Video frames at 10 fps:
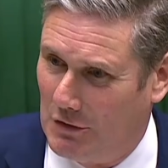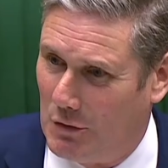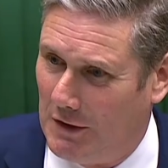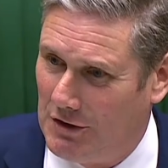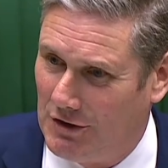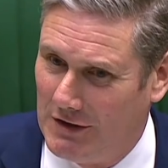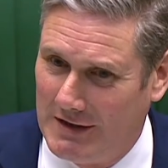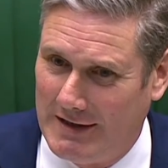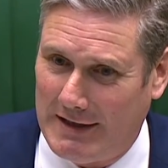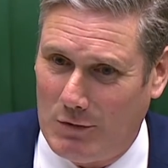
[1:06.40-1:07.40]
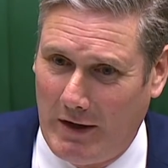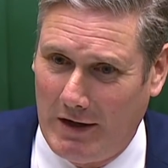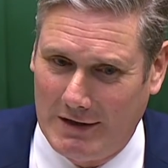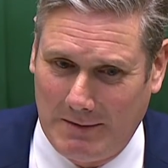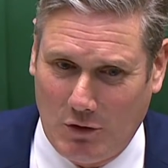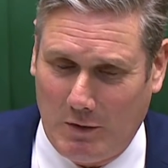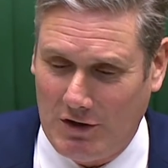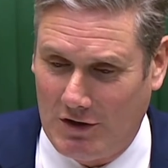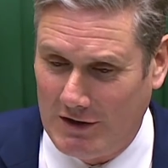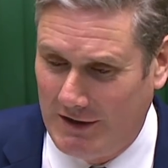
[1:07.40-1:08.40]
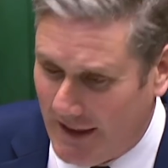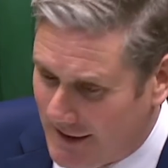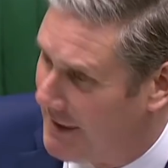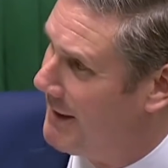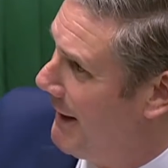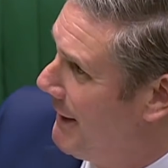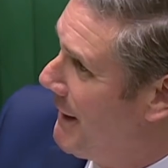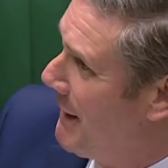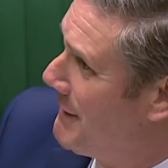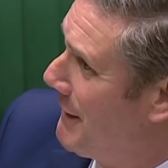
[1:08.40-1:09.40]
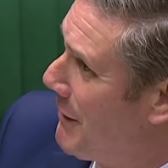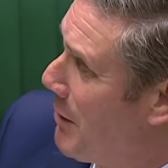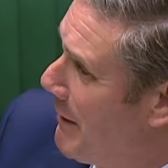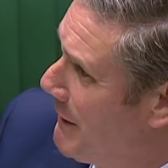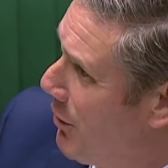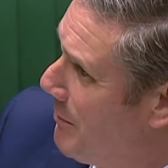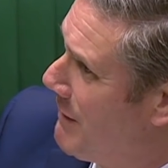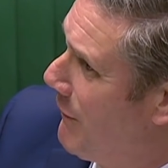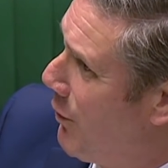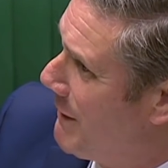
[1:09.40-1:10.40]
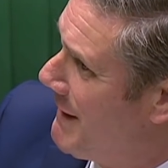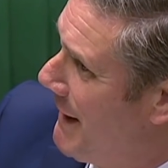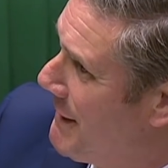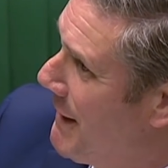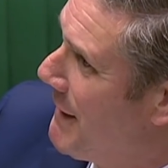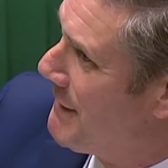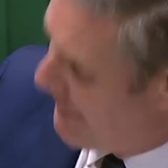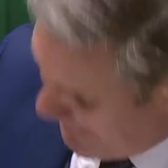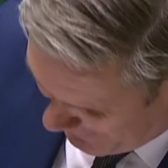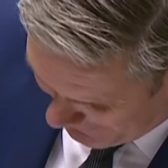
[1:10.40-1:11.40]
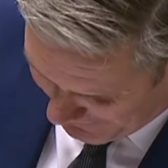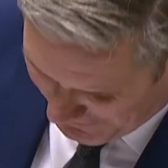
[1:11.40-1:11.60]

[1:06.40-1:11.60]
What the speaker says: to the questions. That's why I asked him the question, because yesterday he said the complete opposite of what he said today.